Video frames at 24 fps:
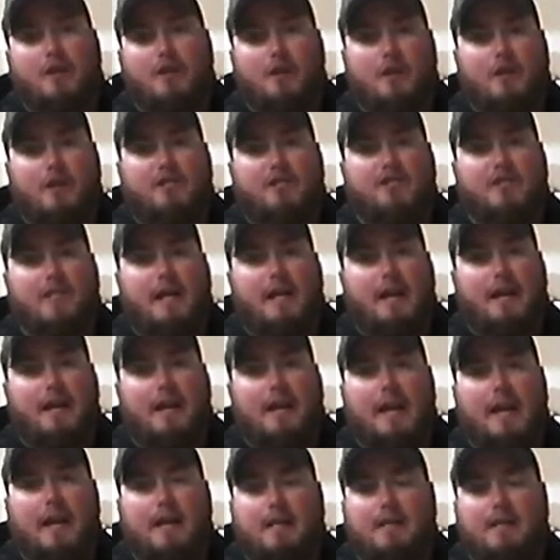Turnigy
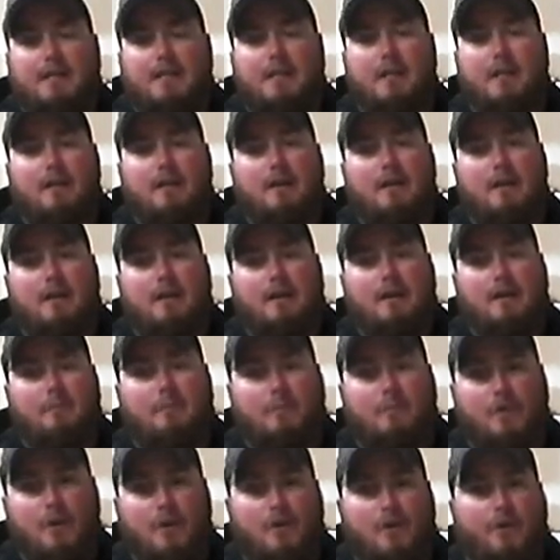9X,
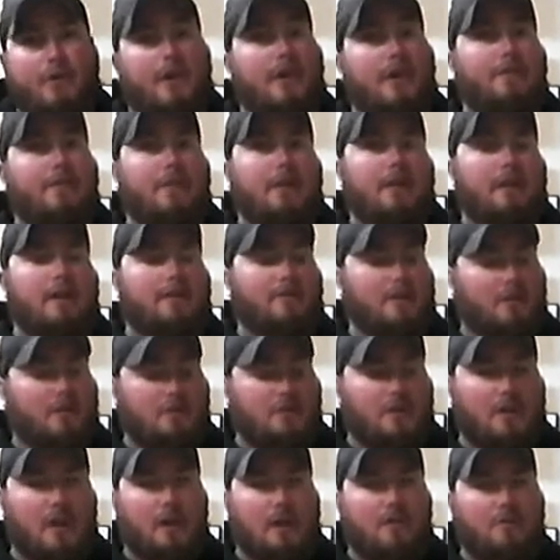both. And then I've
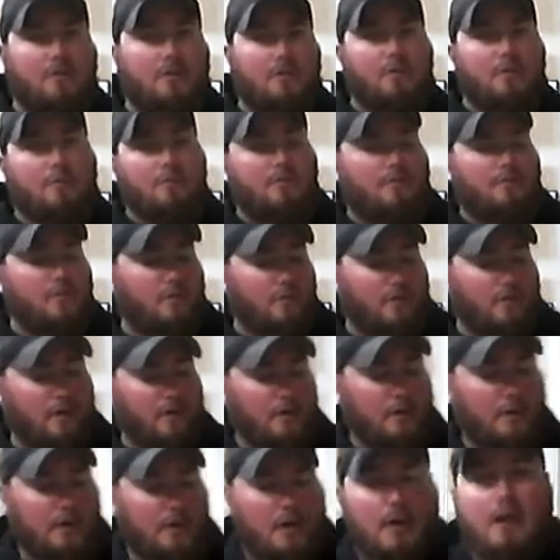also got room for,
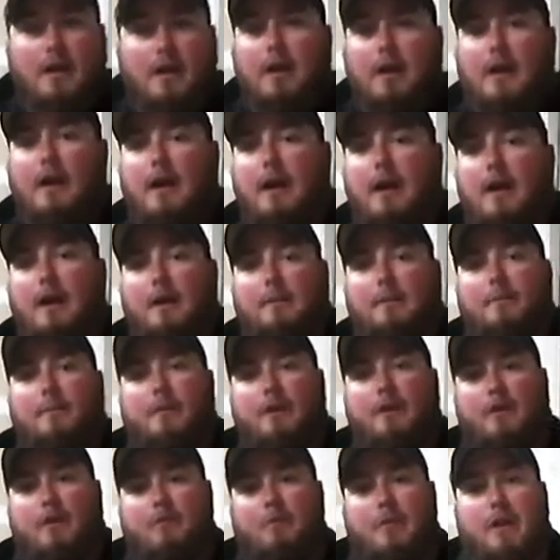
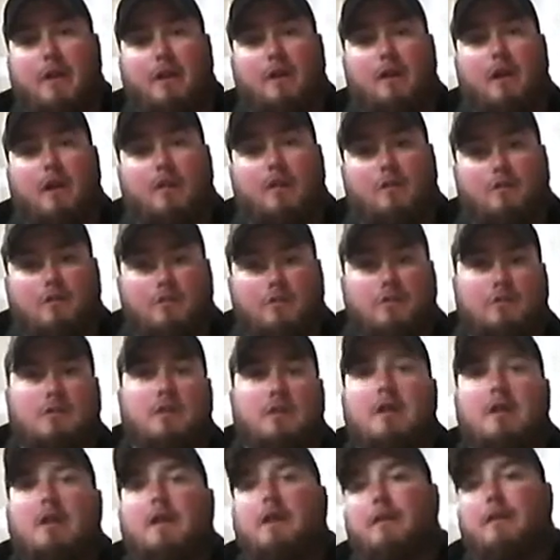my goggles,
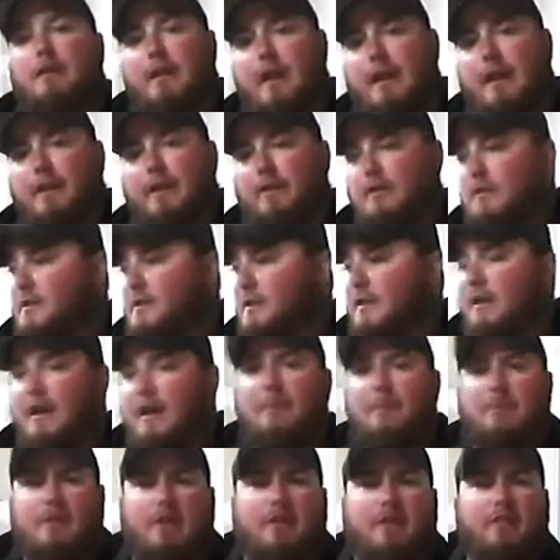lanyards, and a
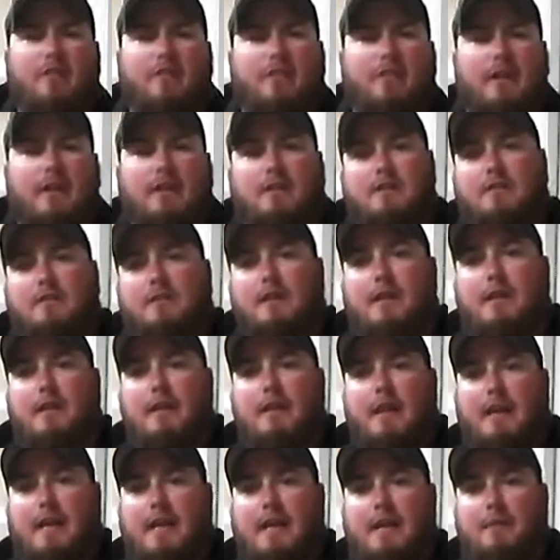couple other things that
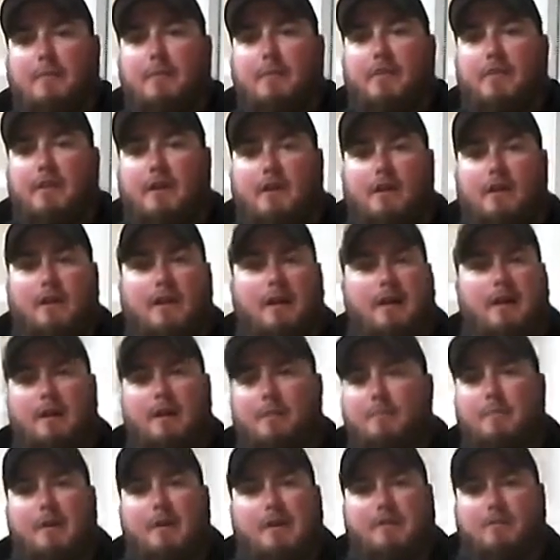I keep in there,
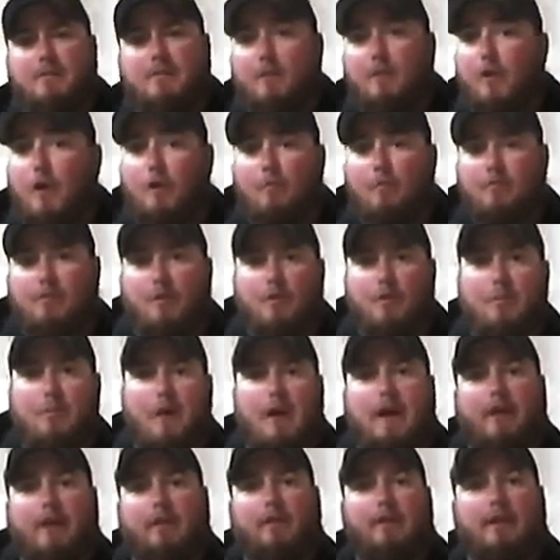extra GoPro
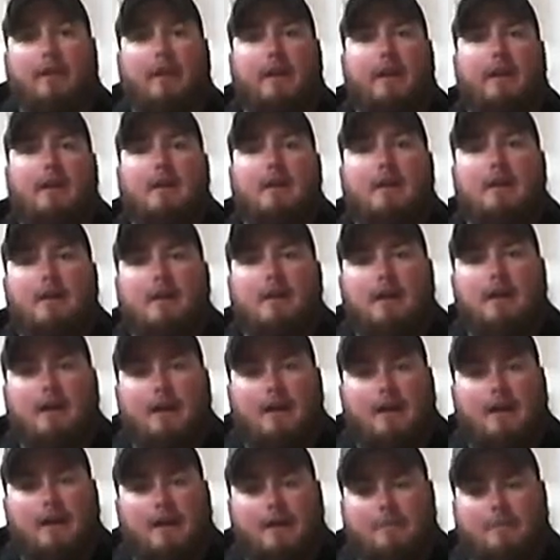battery,
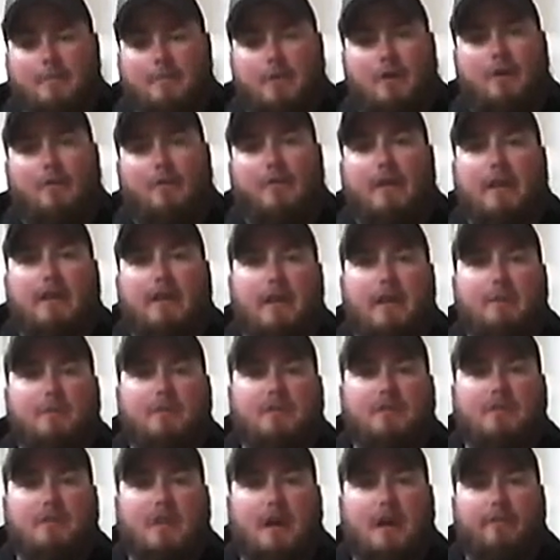that type of
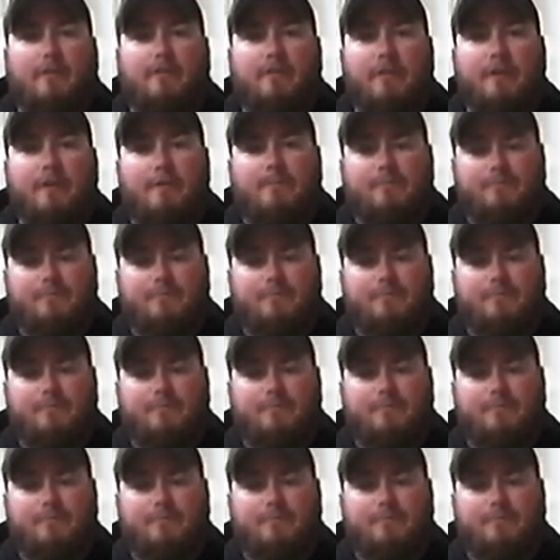stuff.